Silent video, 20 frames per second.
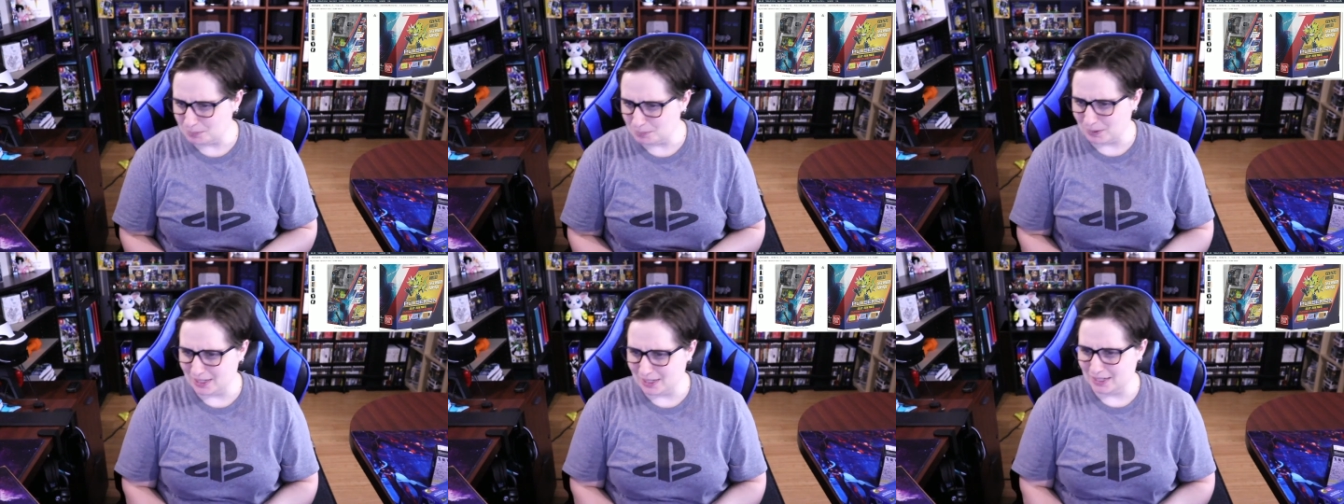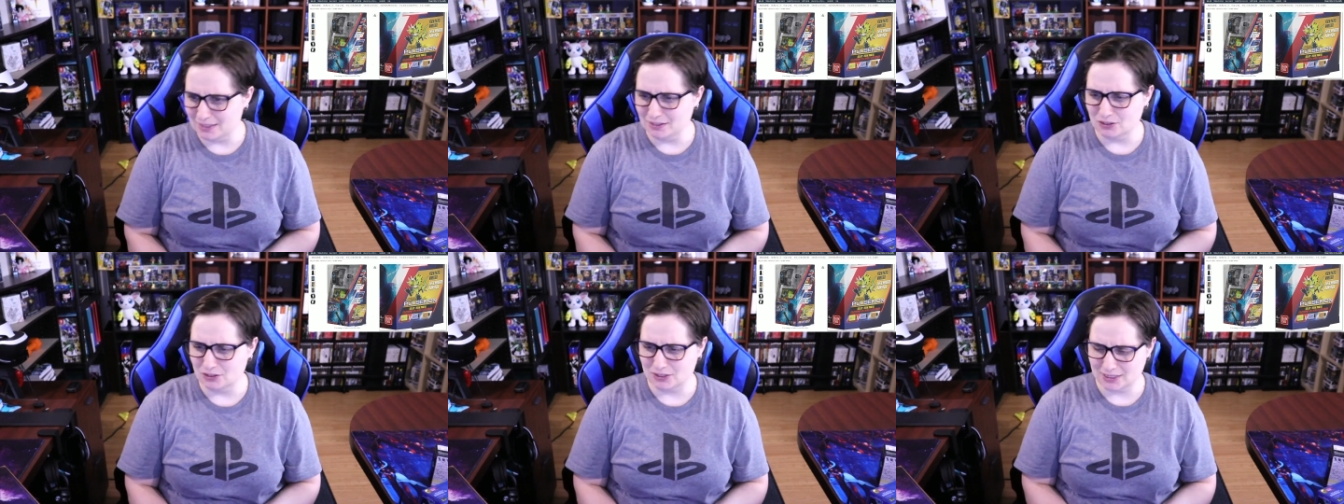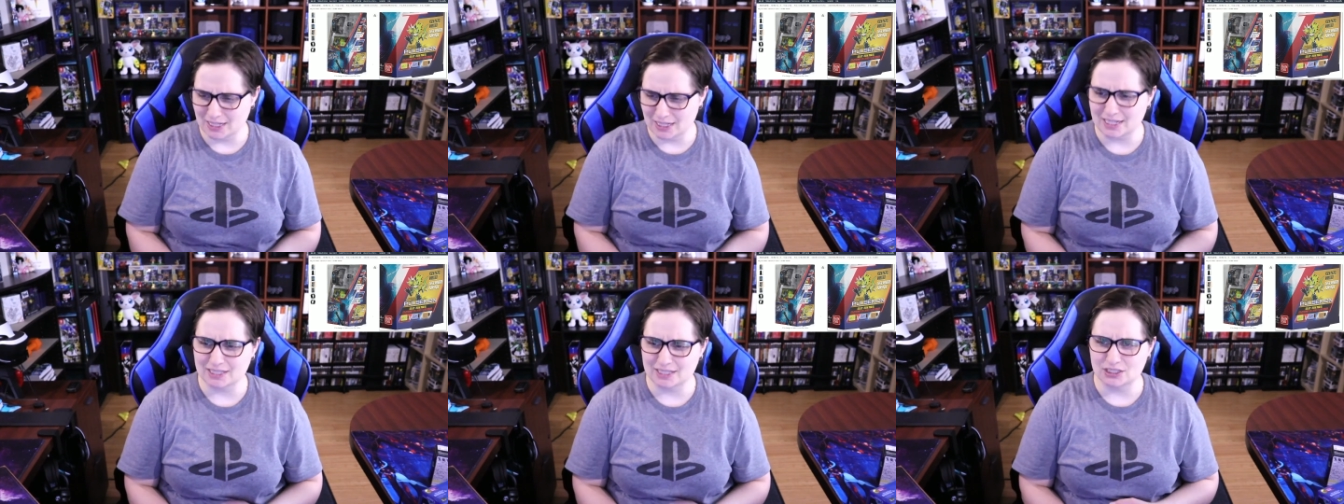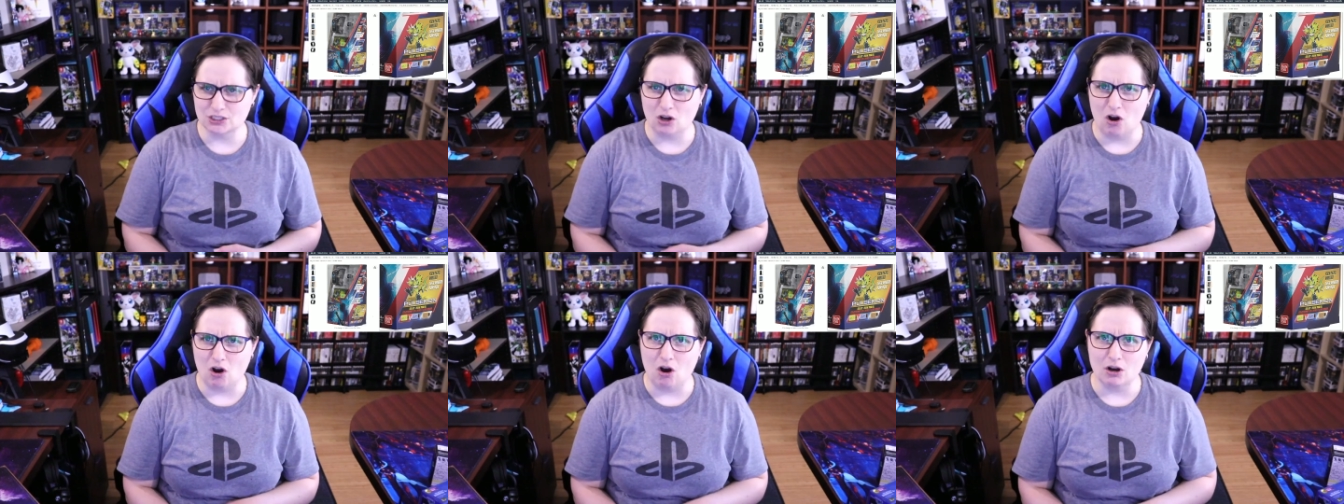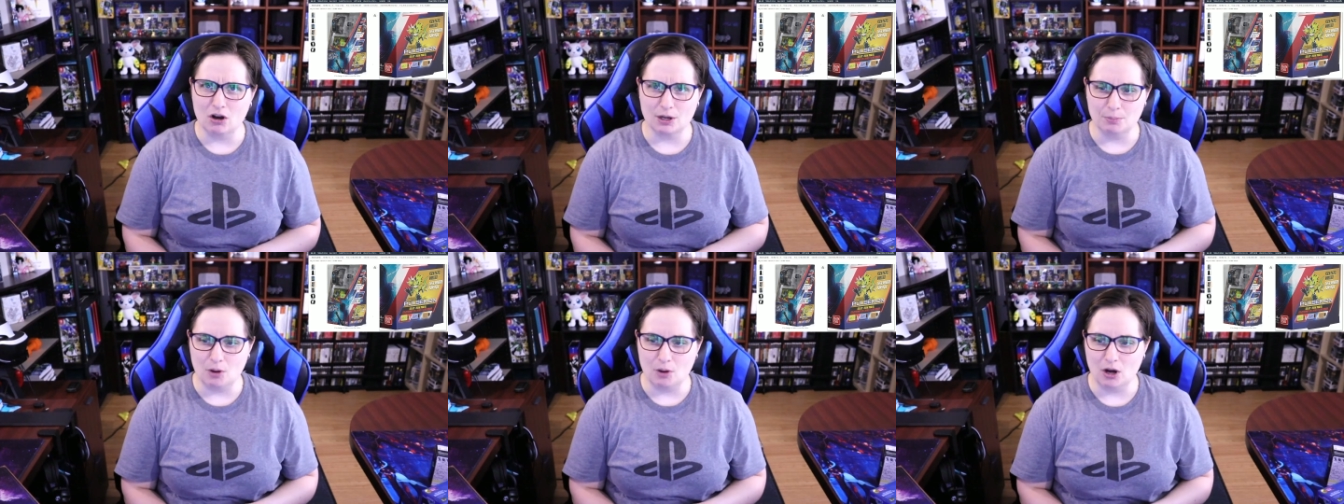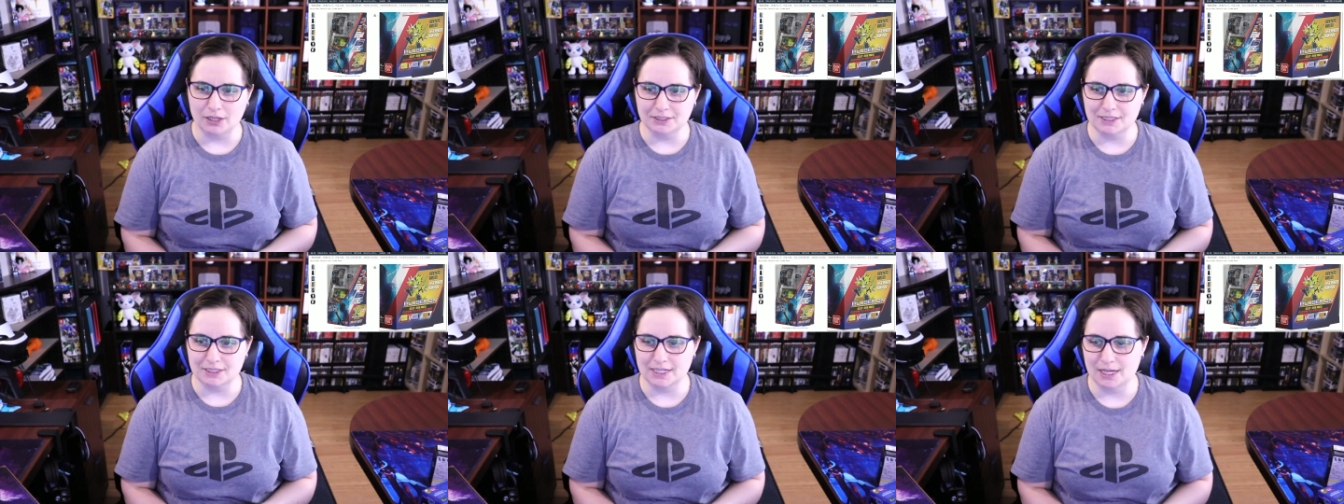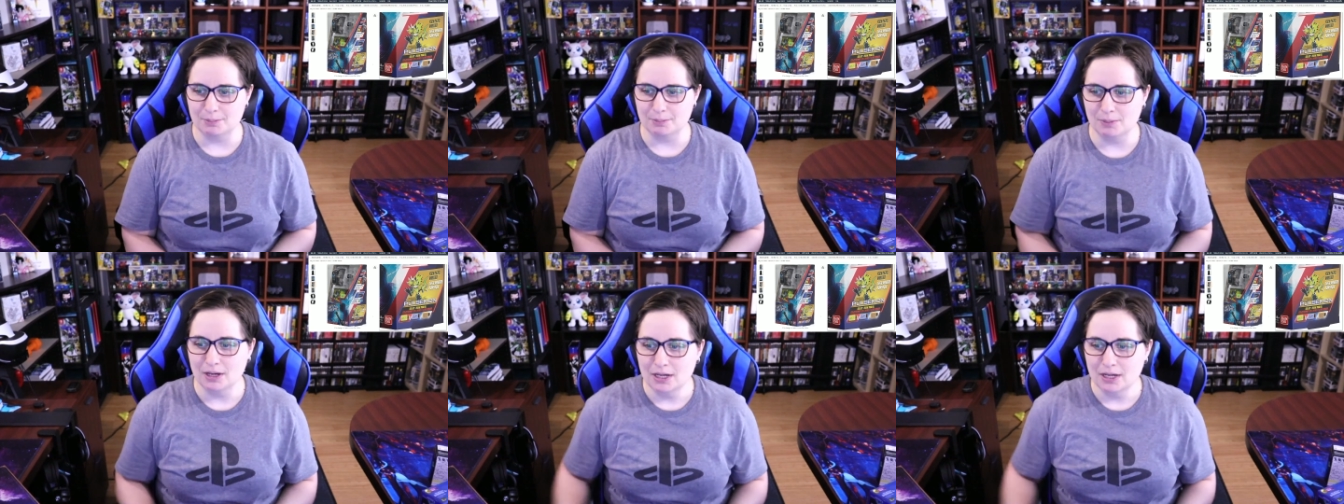but it looks like it's an Agumon
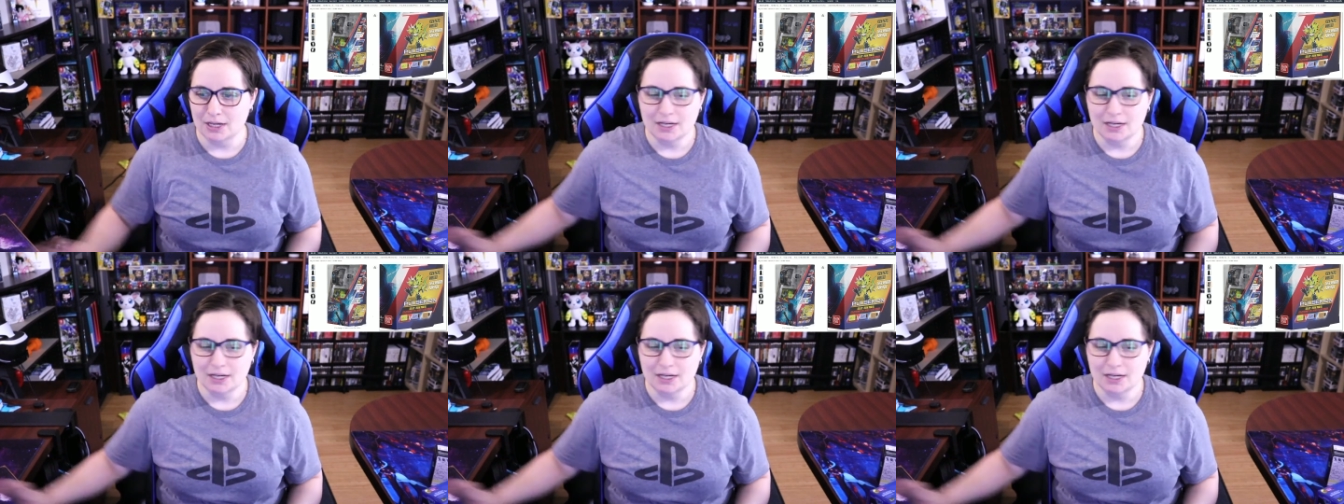dim.